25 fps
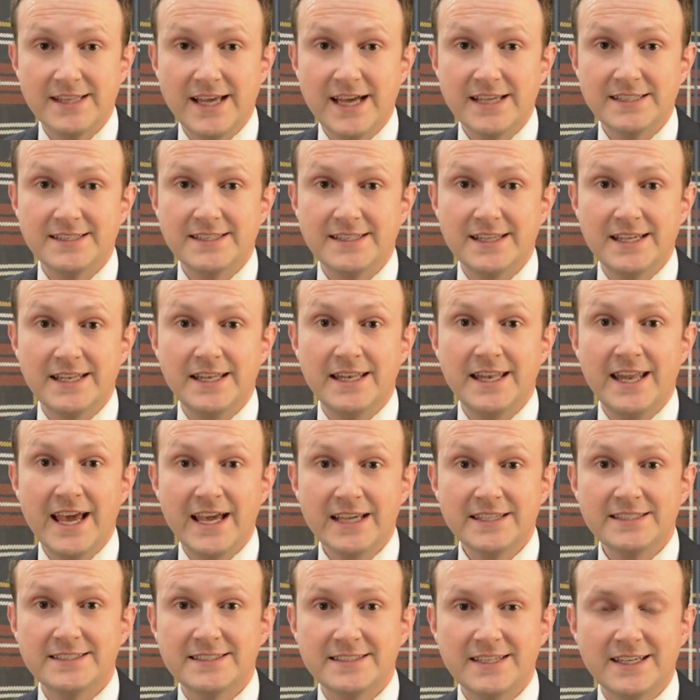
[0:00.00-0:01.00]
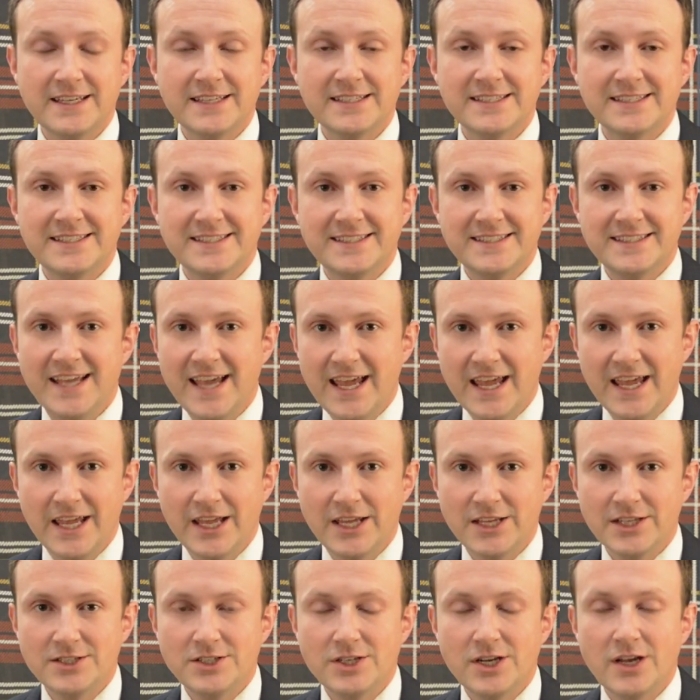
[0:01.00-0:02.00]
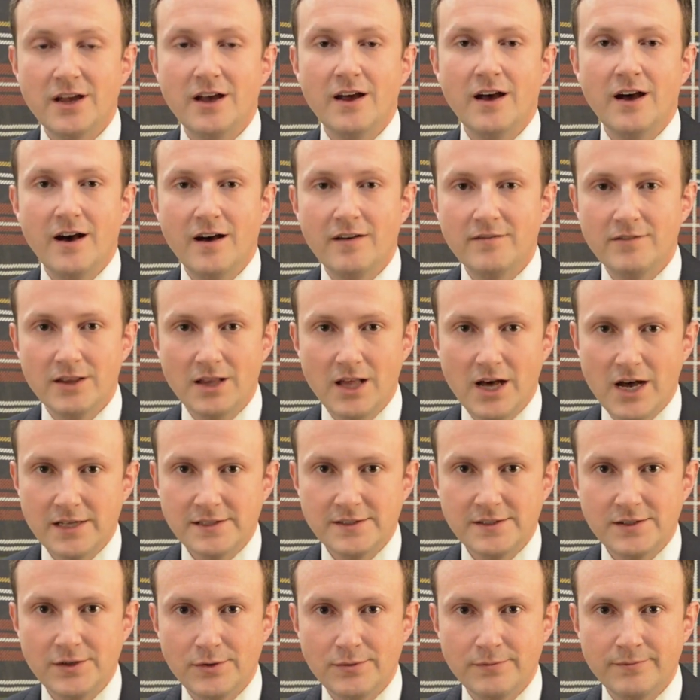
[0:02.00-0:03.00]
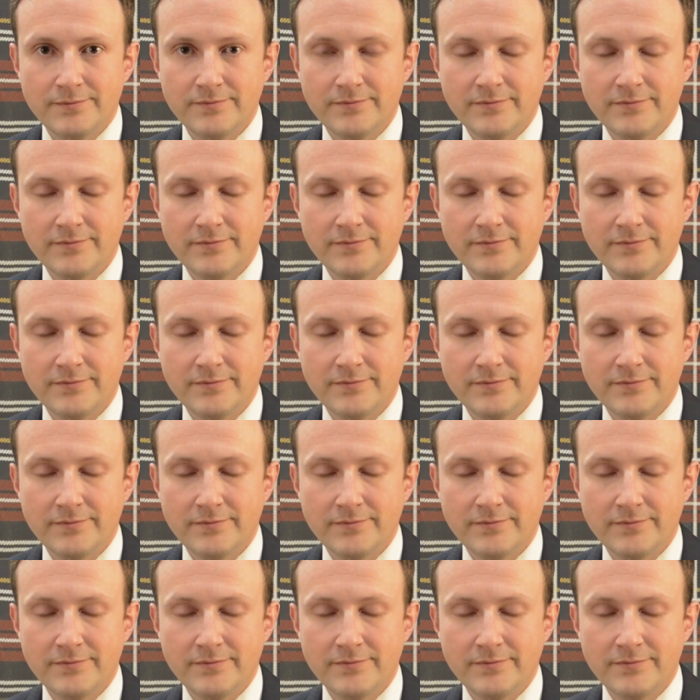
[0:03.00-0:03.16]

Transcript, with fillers: That's the next stage of a lawsuit.